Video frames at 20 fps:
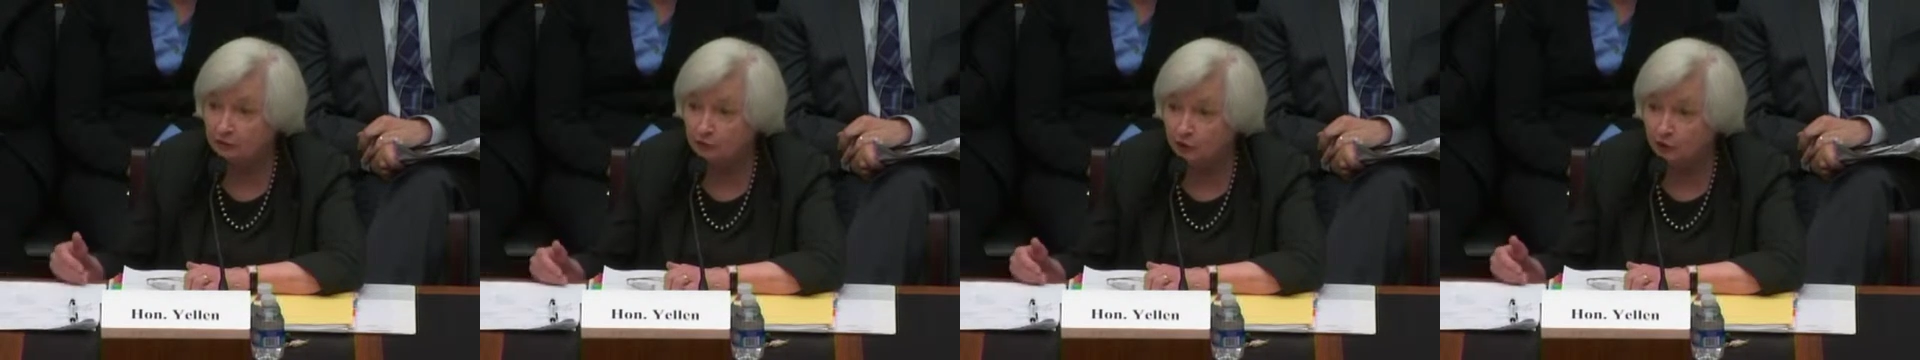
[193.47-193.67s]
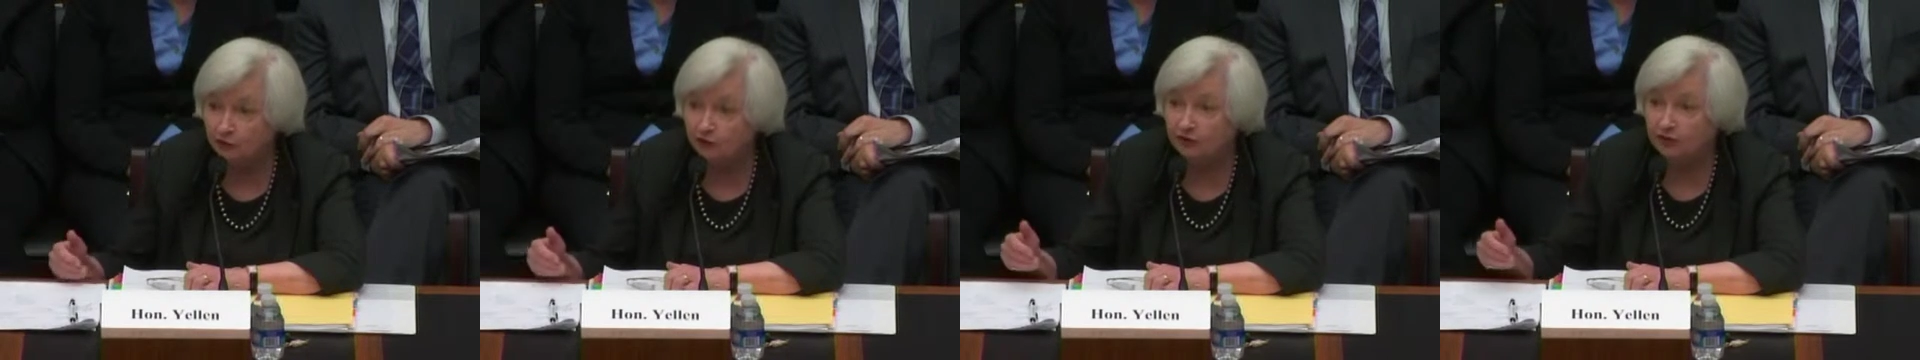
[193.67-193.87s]

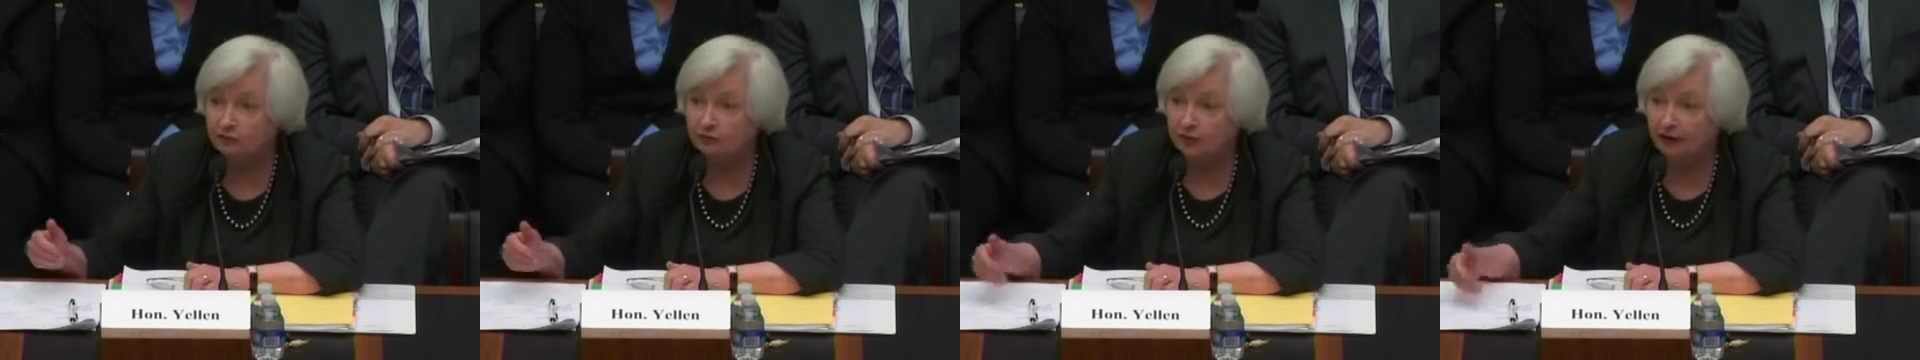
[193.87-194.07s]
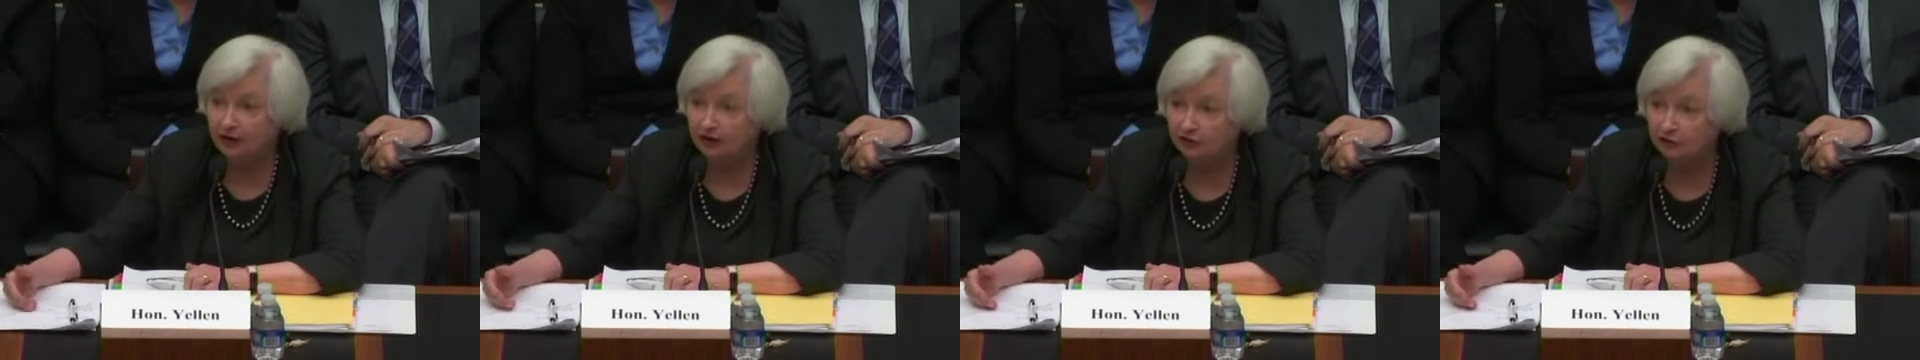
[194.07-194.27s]
moving
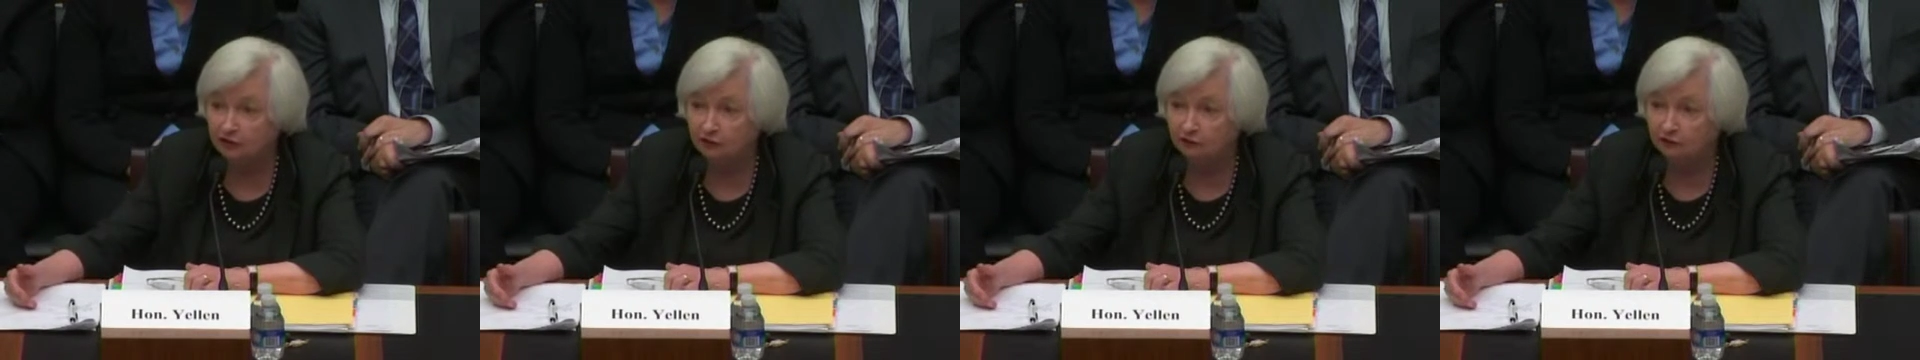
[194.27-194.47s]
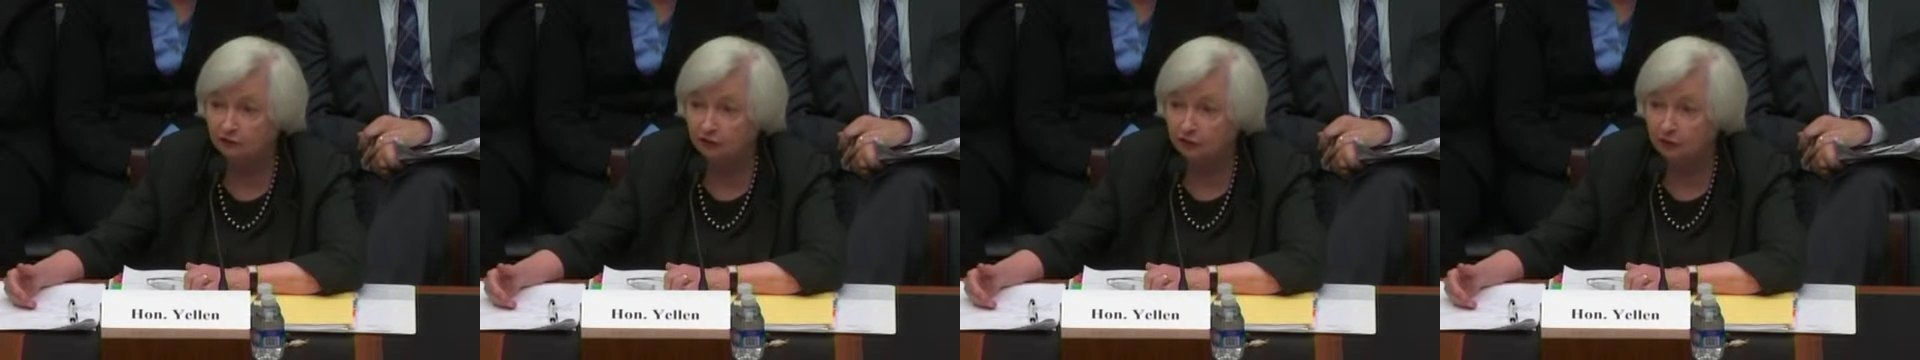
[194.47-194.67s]
back
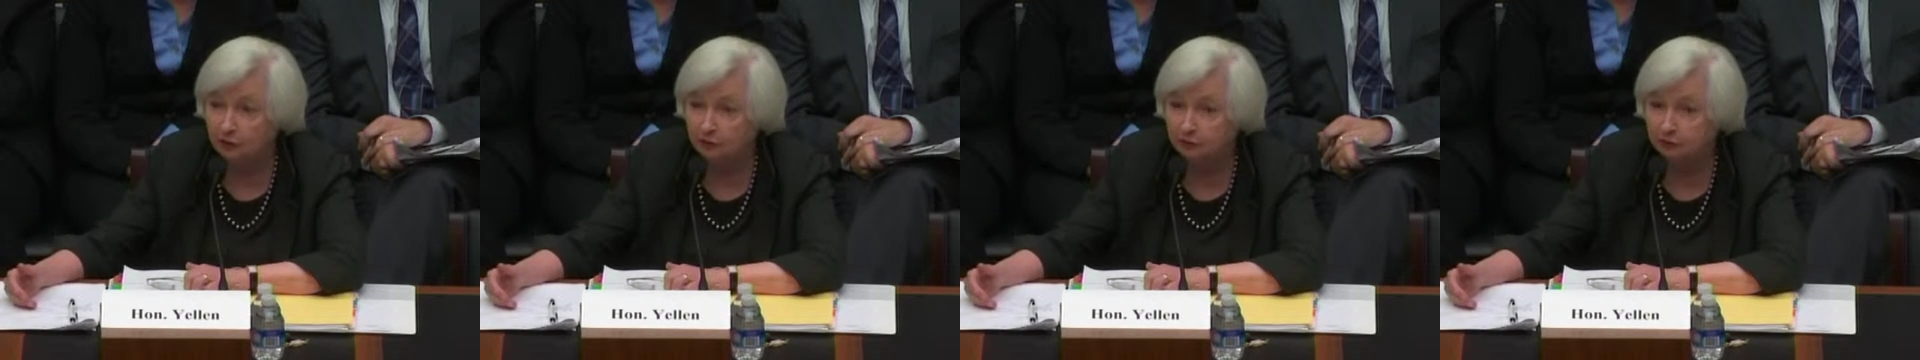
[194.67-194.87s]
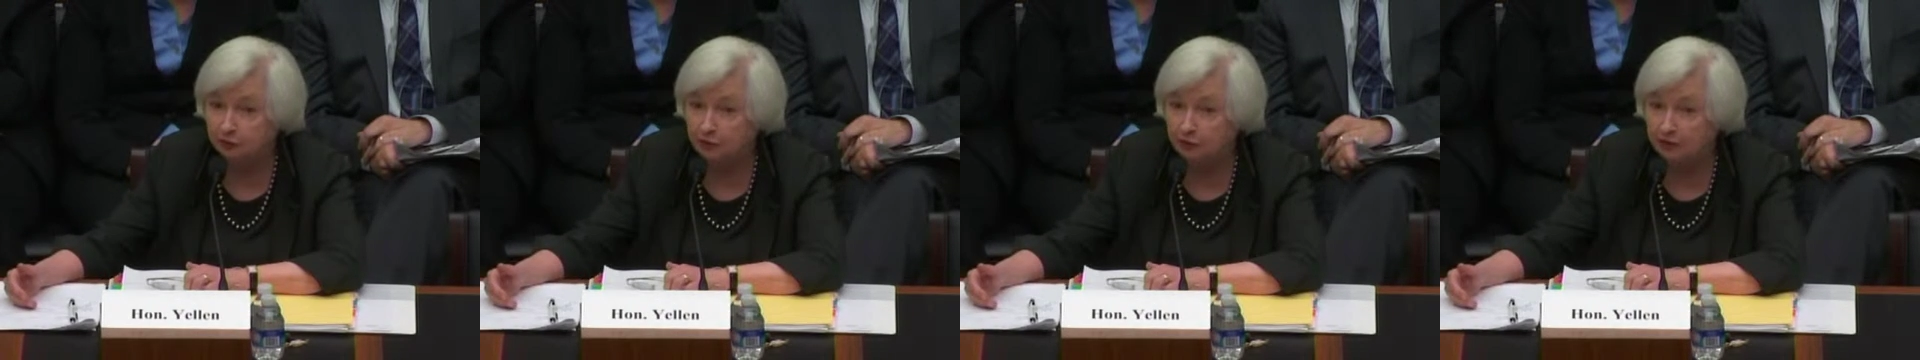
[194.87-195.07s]
to full
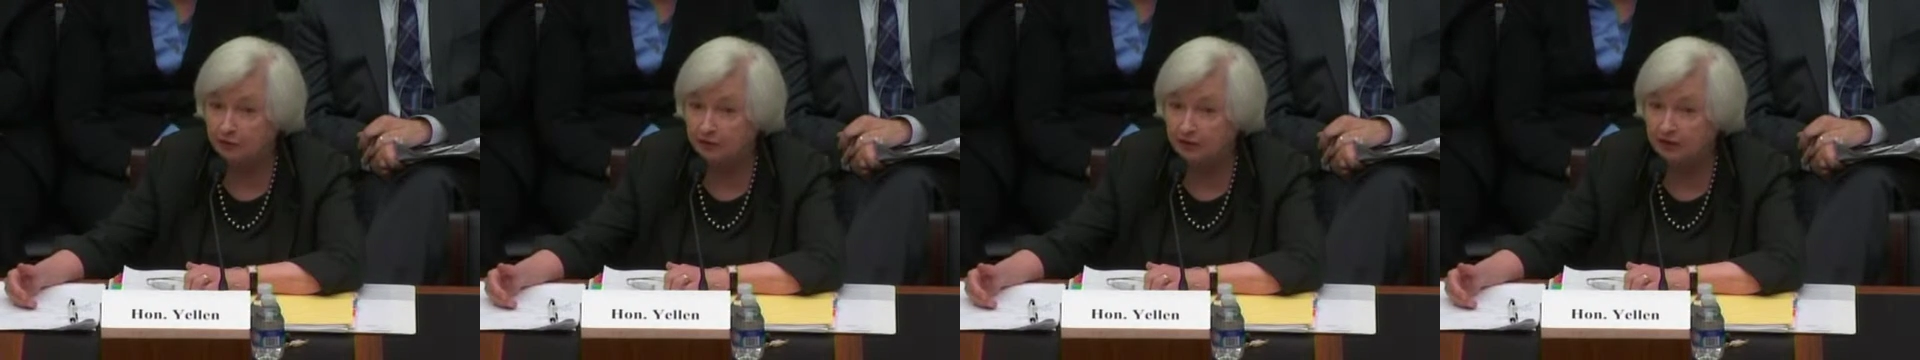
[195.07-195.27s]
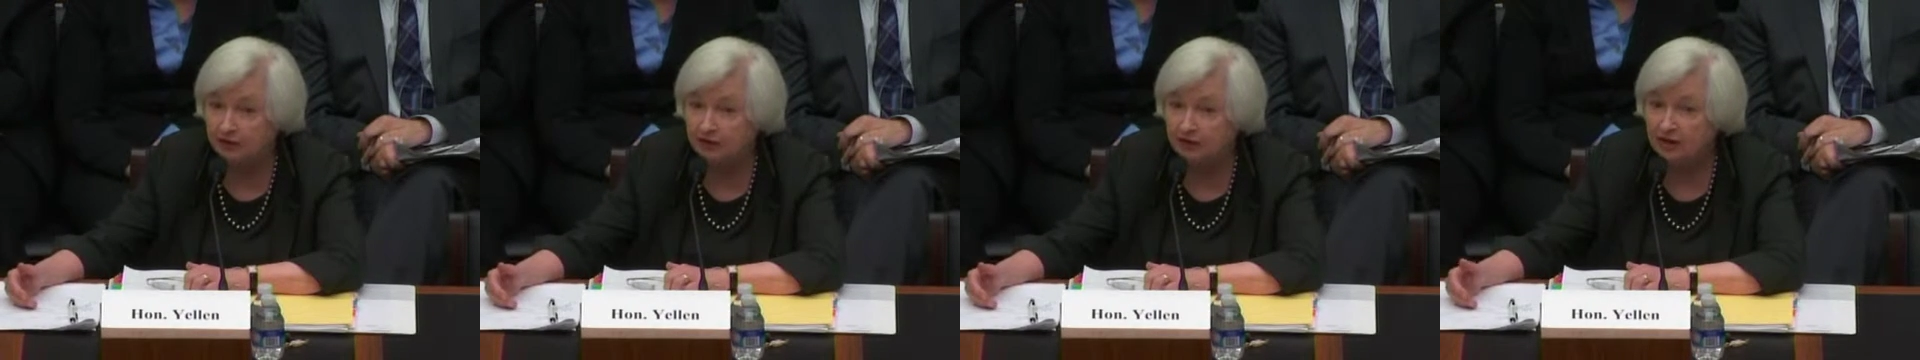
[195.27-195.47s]

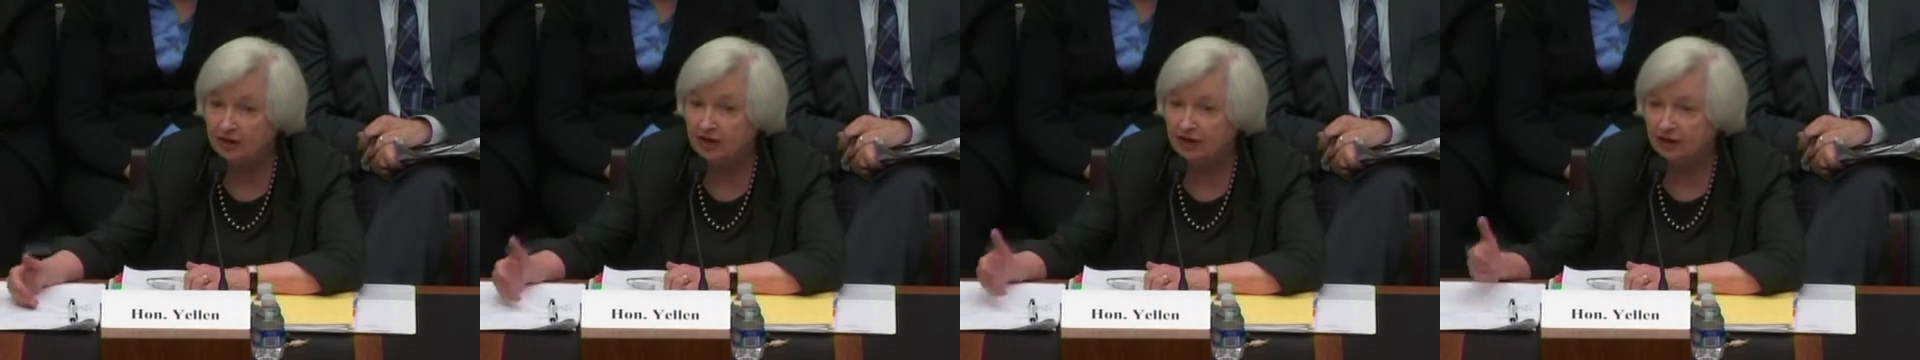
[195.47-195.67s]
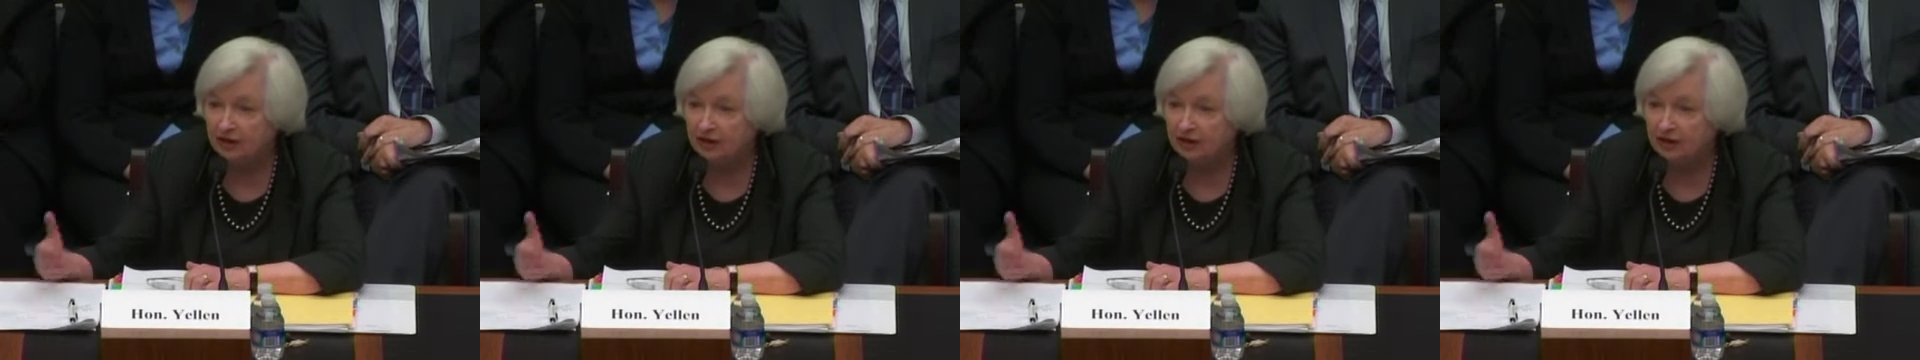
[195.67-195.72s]
employment.